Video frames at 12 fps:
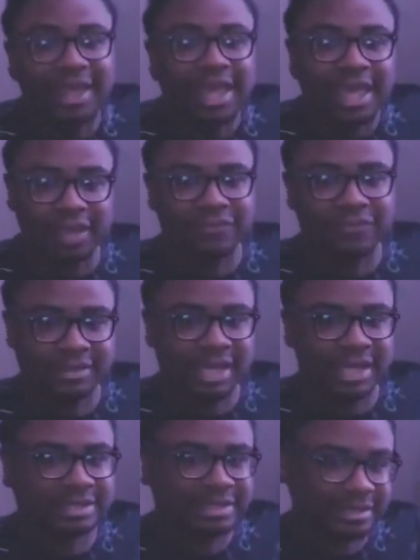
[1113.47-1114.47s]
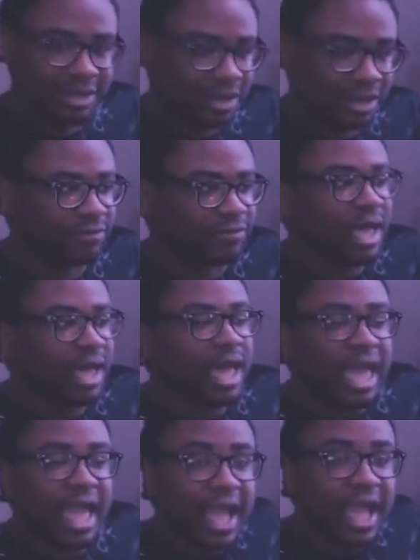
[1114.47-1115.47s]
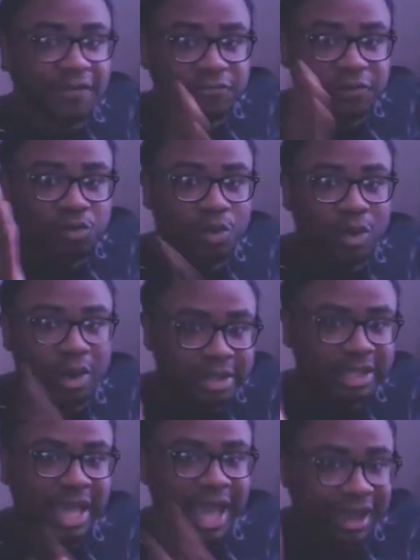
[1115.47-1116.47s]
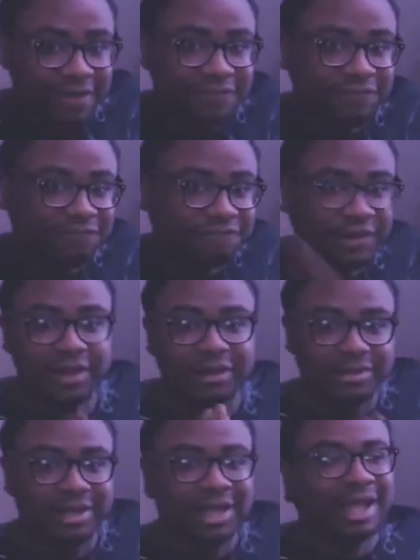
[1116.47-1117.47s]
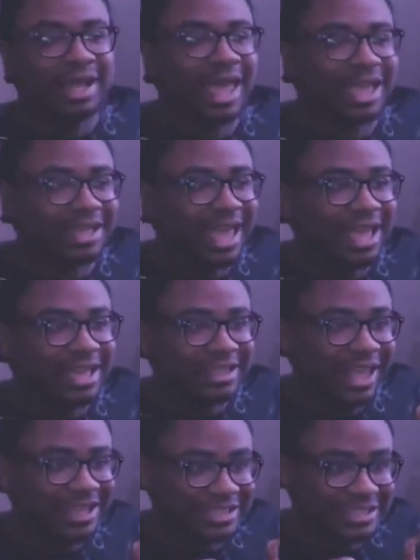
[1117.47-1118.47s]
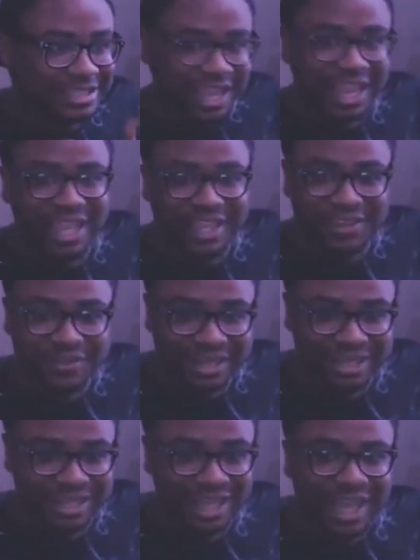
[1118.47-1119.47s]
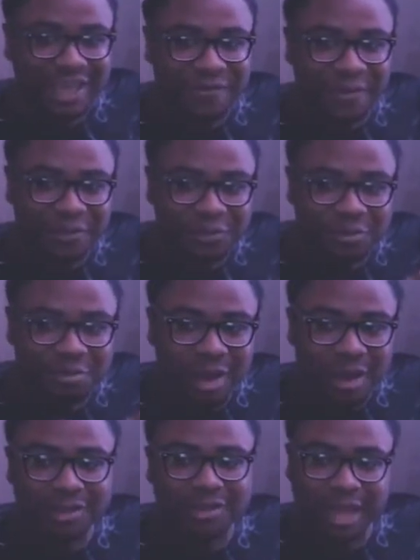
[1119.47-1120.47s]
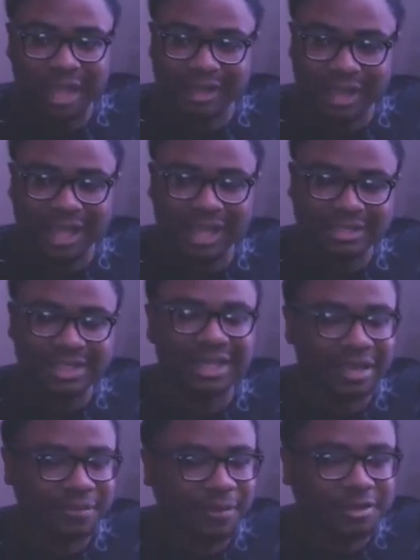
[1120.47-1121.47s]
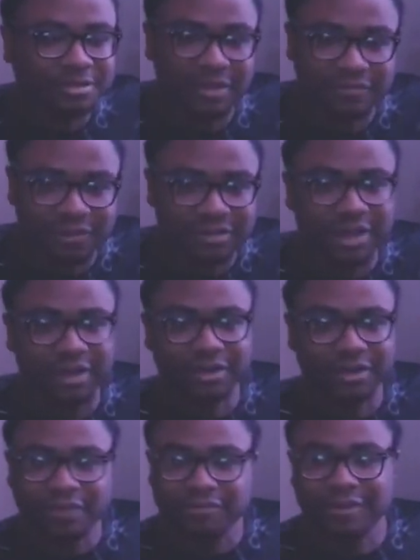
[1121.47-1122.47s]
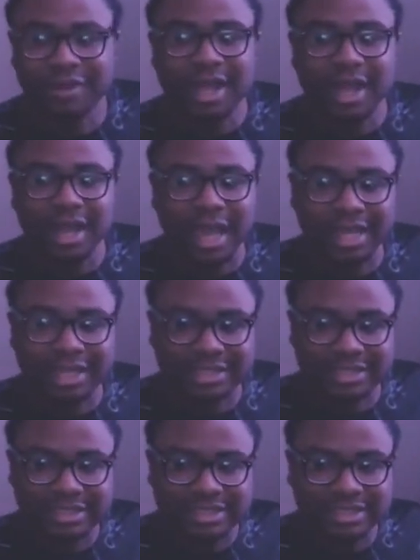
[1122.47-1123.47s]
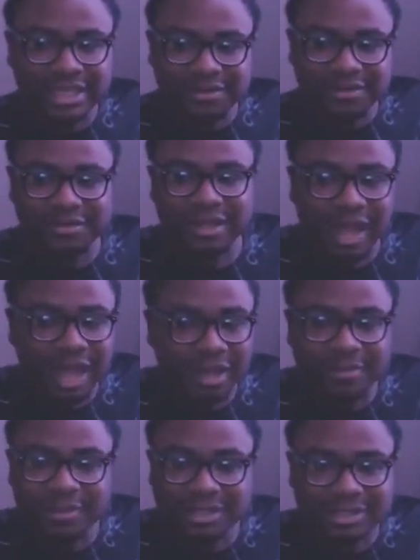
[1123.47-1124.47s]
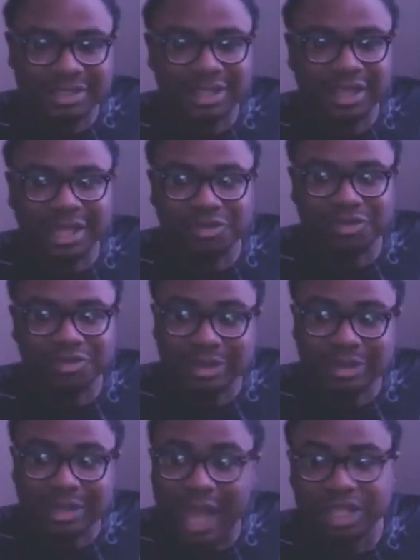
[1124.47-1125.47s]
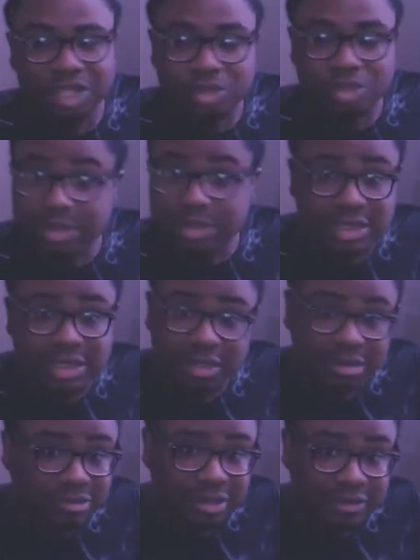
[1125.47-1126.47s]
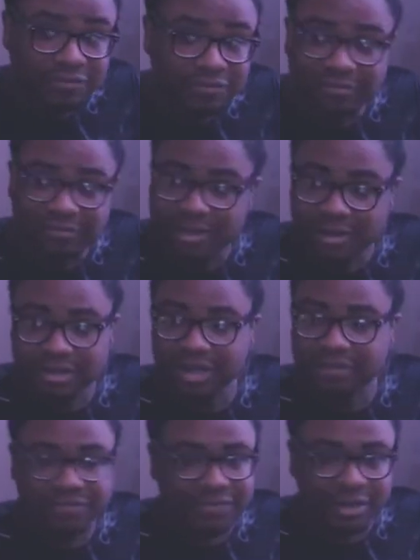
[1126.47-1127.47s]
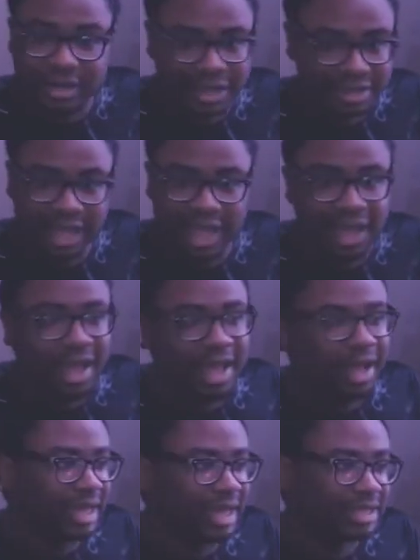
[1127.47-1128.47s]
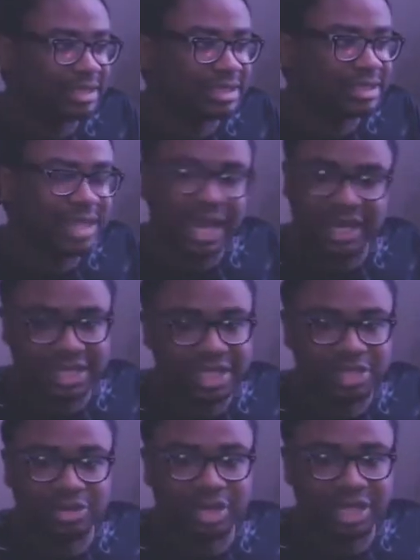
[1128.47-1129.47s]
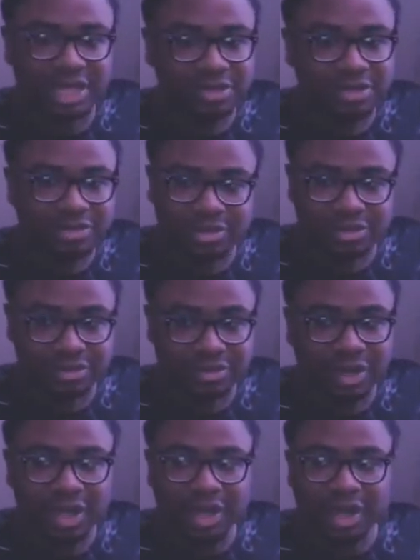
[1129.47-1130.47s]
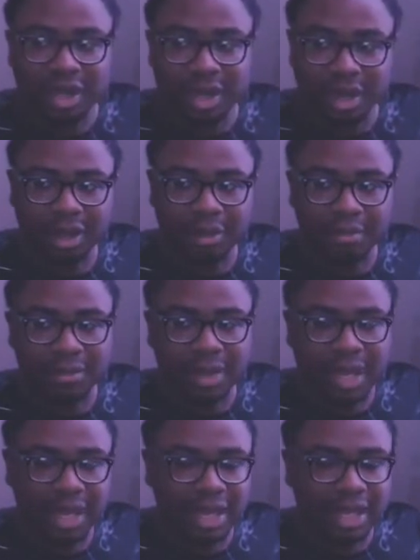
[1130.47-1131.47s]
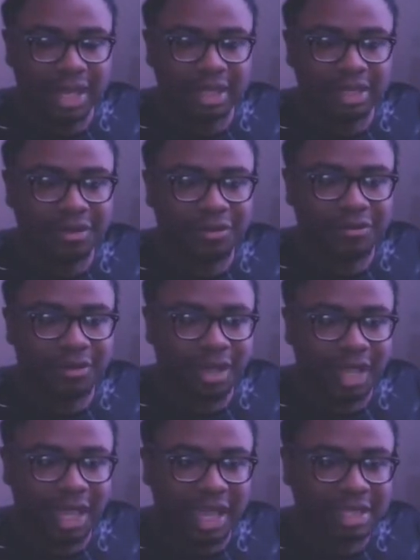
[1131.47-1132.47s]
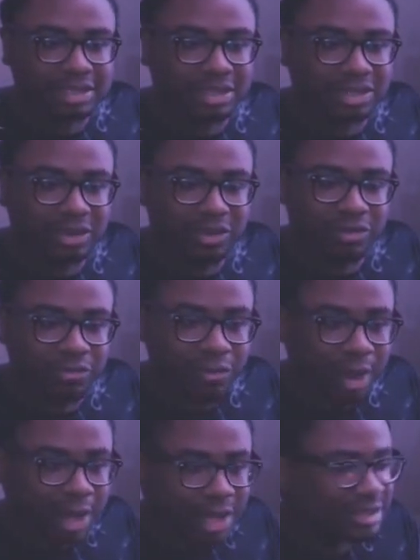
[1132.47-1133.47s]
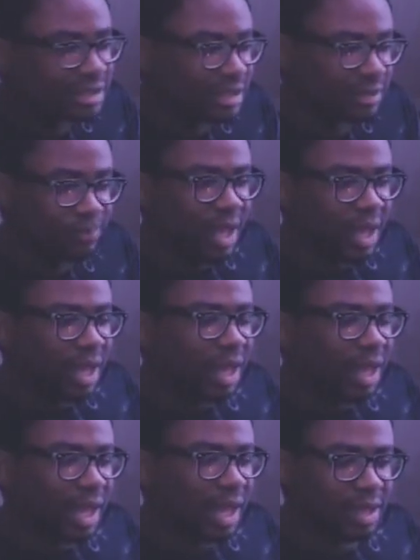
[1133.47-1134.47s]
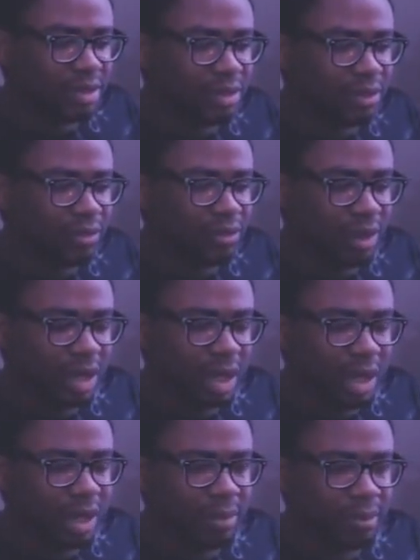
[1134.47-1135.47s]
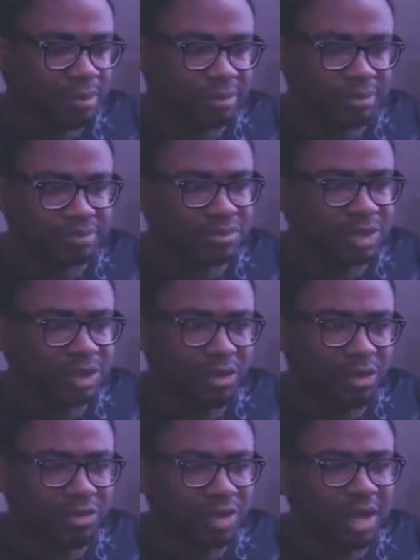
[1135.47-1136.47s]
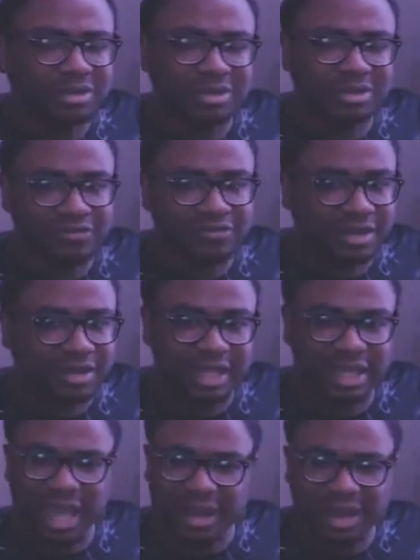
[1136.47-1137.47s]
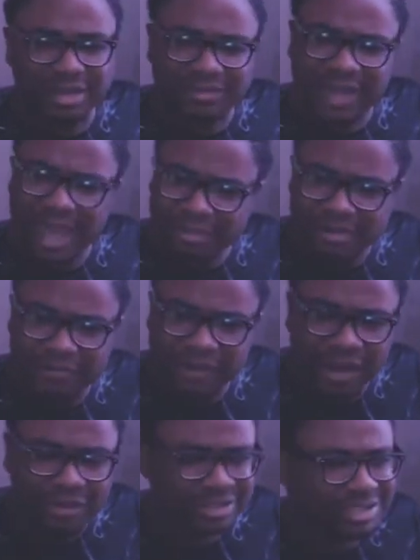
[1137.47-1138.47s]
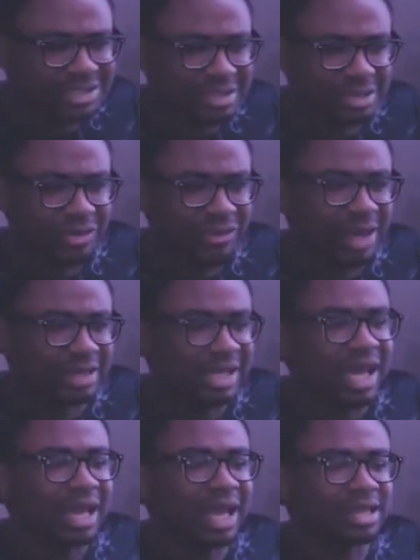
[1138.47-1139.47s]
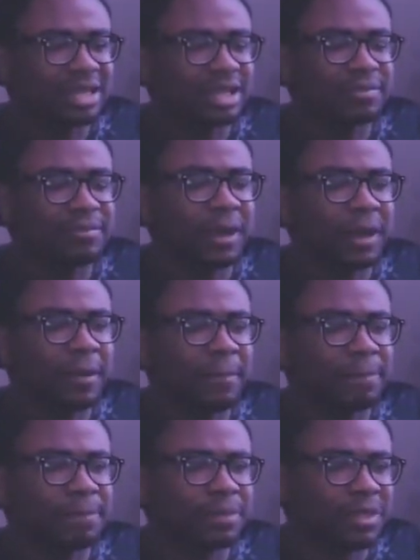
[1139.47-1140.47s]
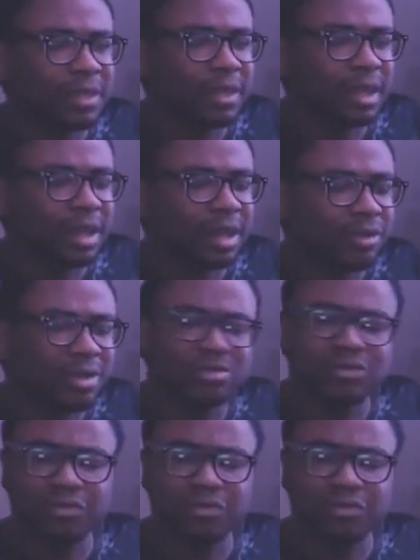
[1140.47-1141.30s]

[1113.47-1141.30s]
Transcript: emphasize this enough. Everyone got fucked, like genuinely. And with Mario, like I said, like Mario's my favorite character ever. Like just seeing him get, like, I'm just like, you're not used to seeing your favorite character get fucked like that. Like it's just not a thing you can get used to. And you know, it's crazy. And you know, characters get fucked, like and there's Captain Falcon. Jesus Christ, like the correct me if I'm